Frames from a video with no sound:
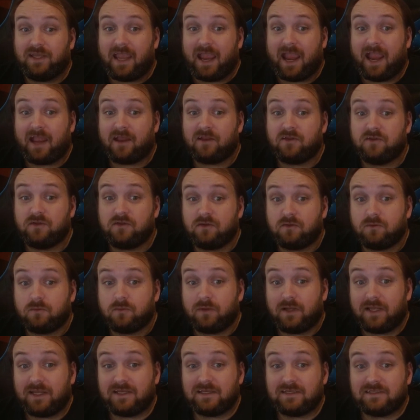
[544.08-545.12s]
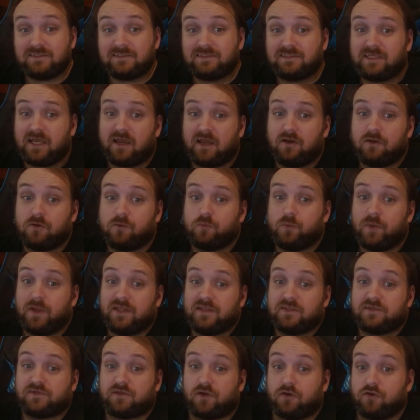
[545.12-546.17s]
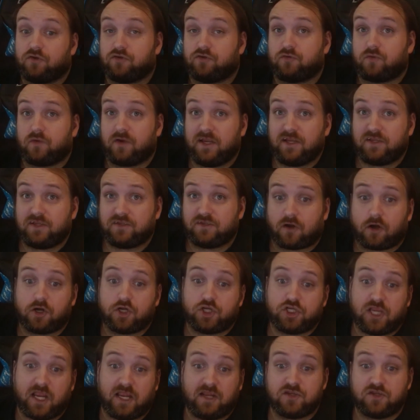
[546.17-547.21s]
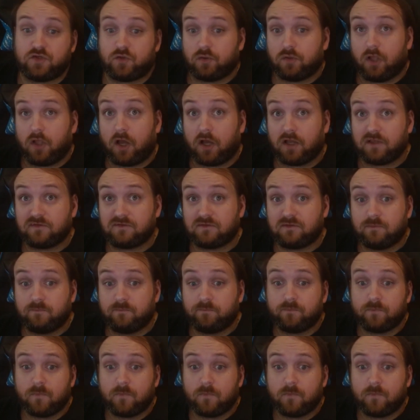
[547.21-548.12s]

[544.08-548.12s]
can do is tell when certain traits are changed or lost.